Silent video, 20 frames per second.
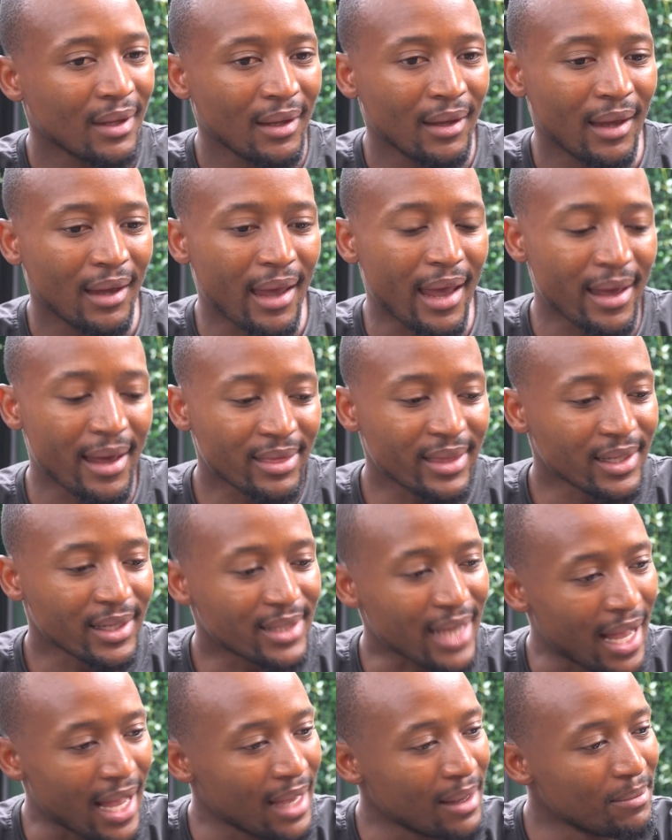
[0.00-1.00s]
at the
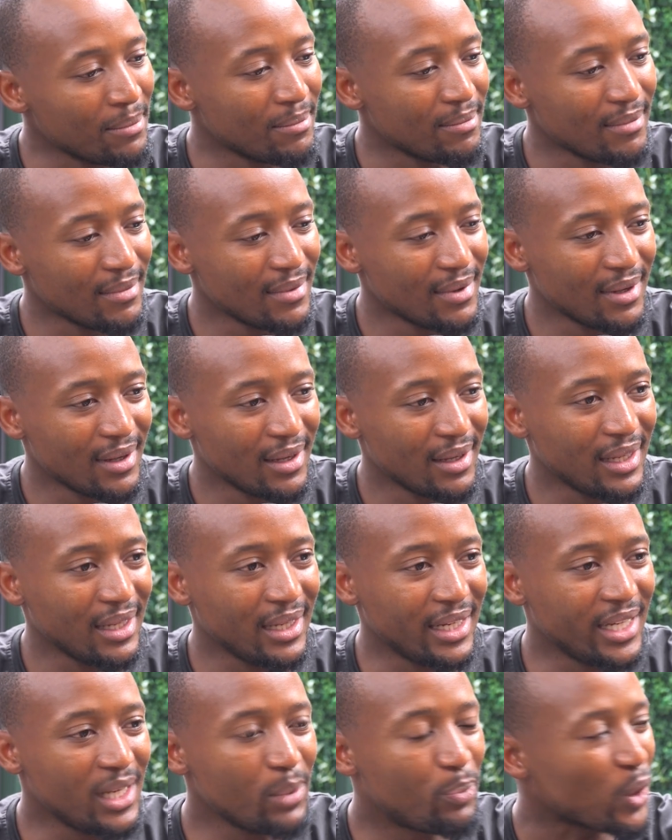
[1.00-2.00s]
time le
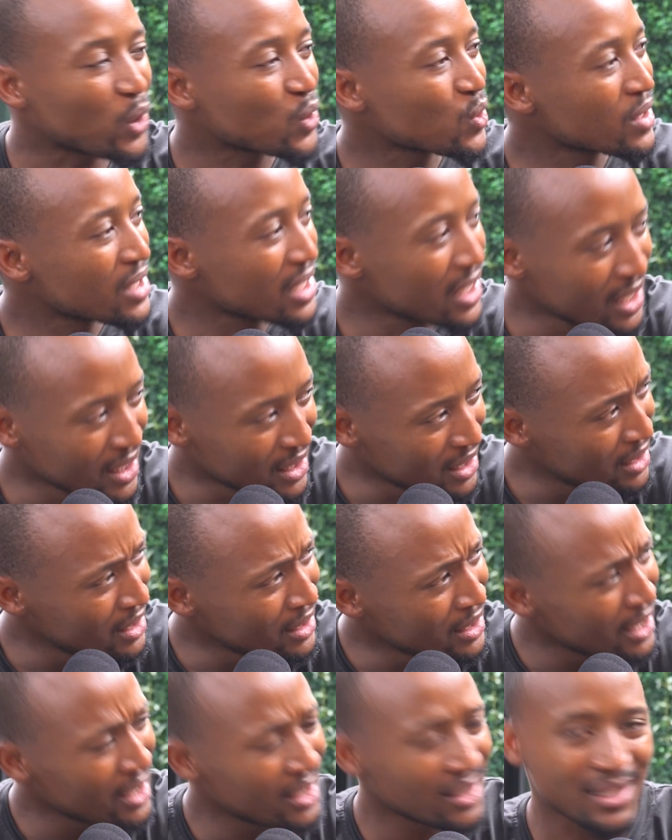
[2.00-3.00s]
diphoso tse ne
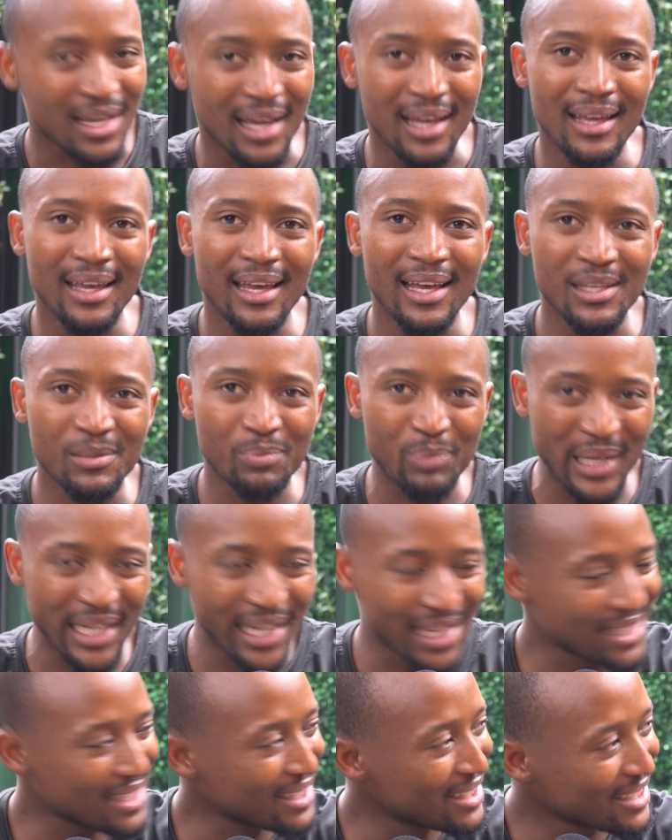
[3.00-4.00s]
di etsa as players
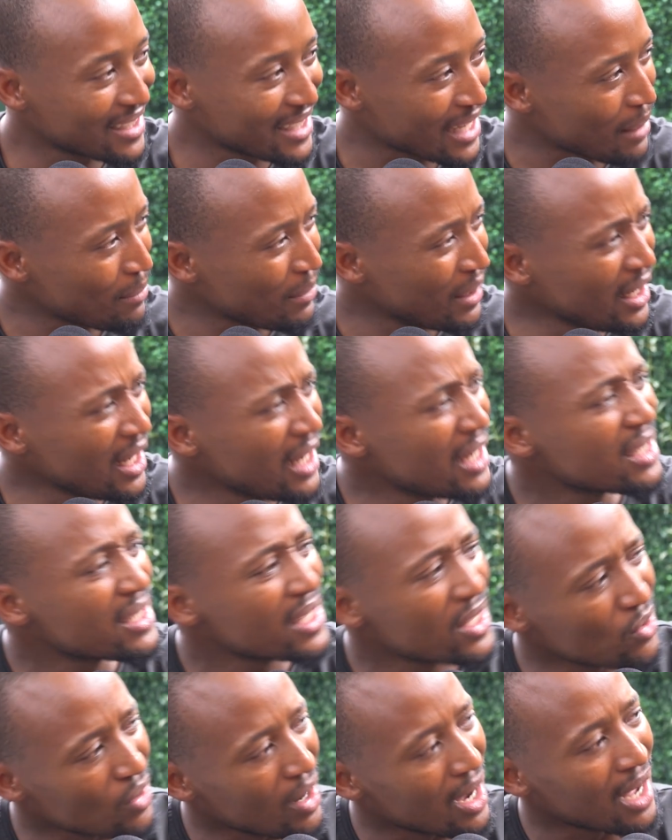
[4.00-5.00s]
at the time. E ne le tse
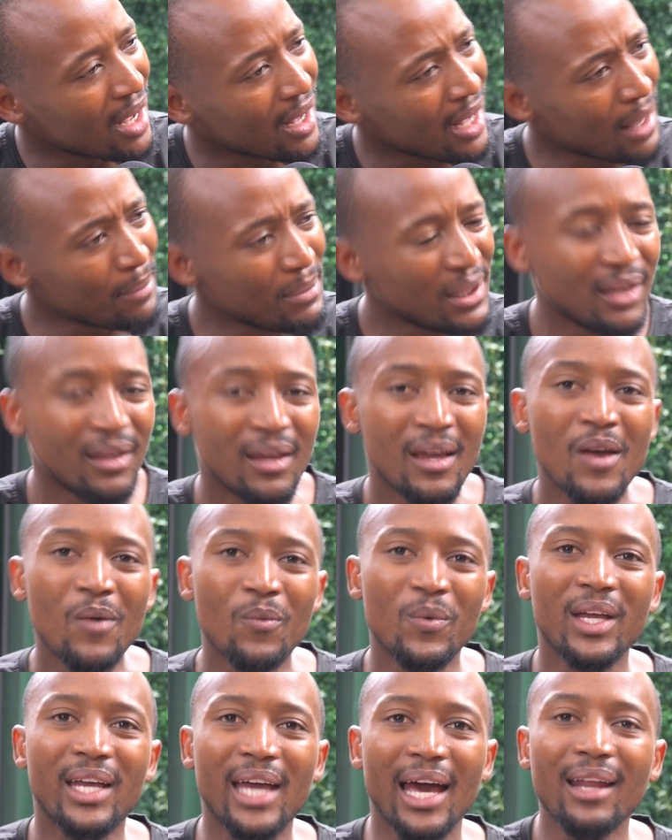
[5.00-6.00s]
jwang? I mean, we
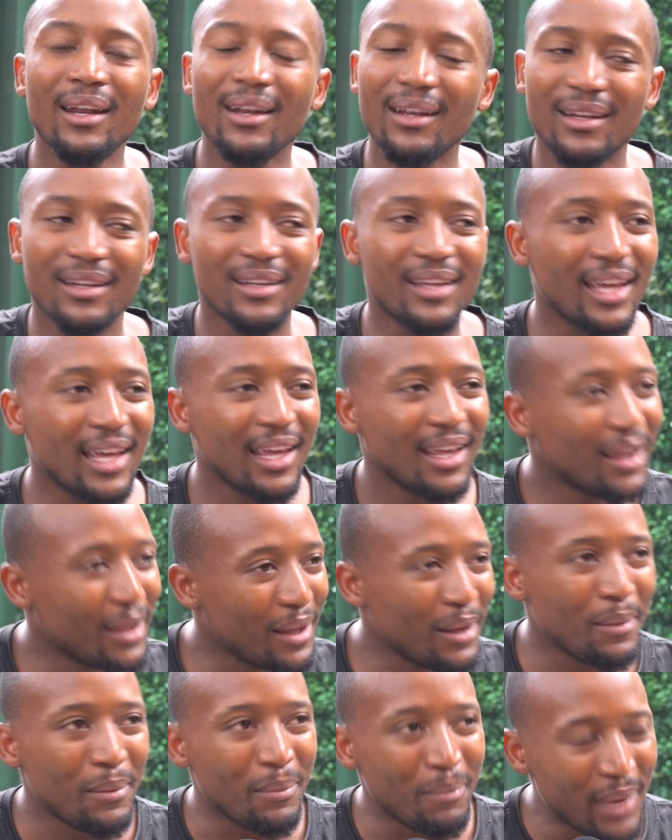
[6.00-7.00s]
can't
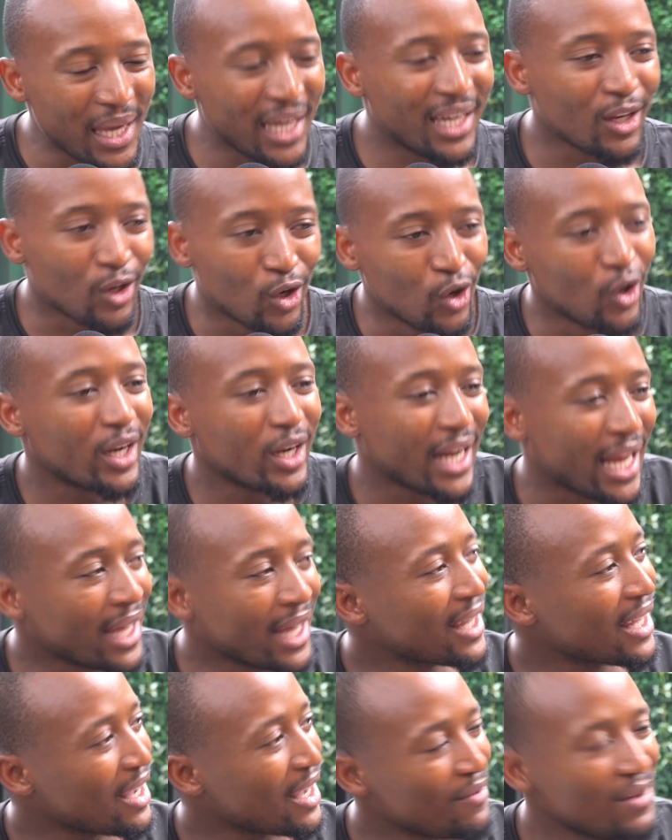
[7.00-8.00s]
make it look like
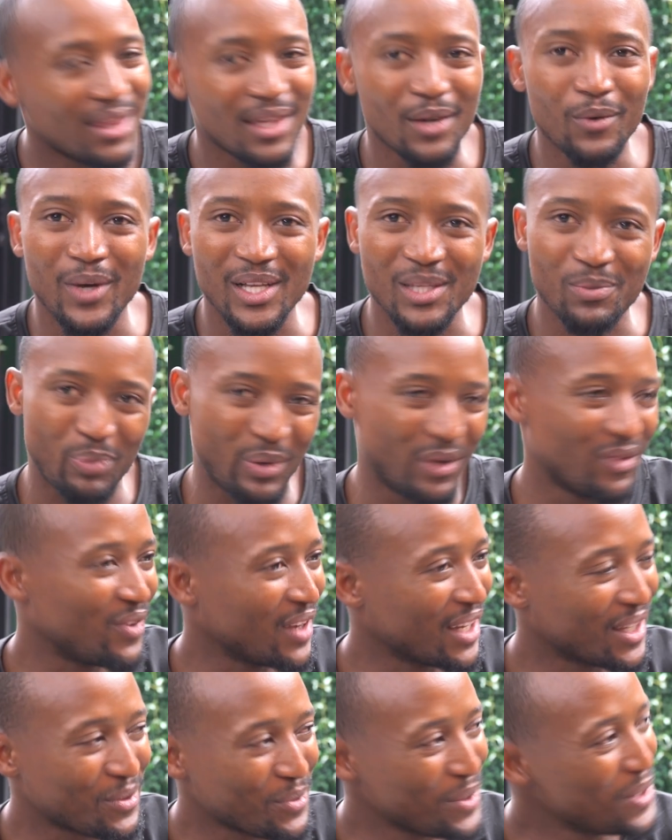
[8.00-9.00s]
everything was
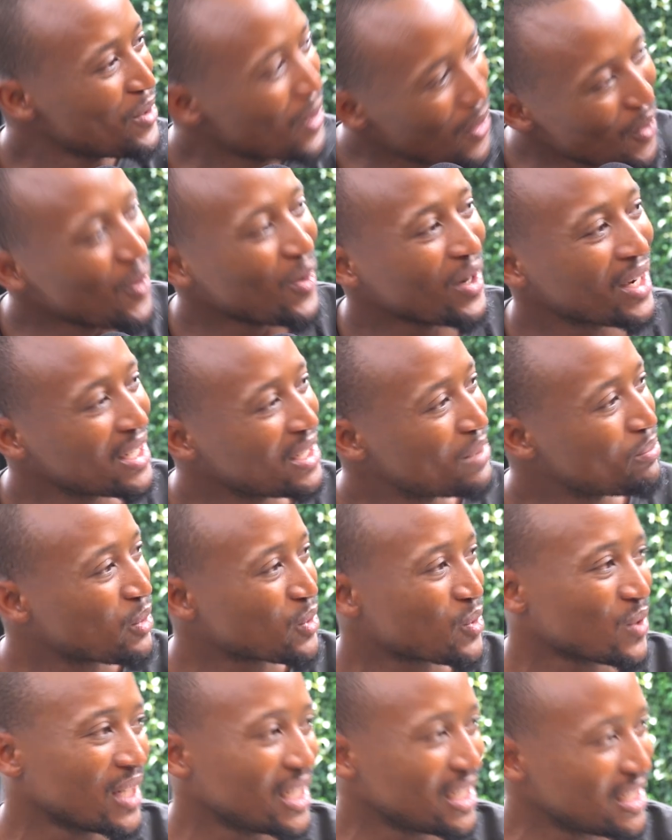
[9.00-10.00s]
perfect. We know hore diphoso
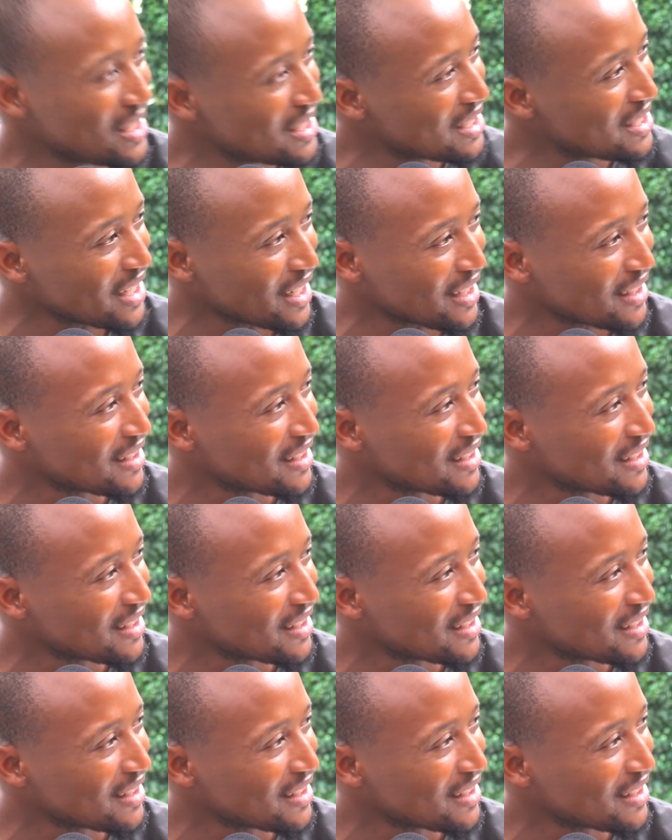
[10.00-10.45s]
ne di teng.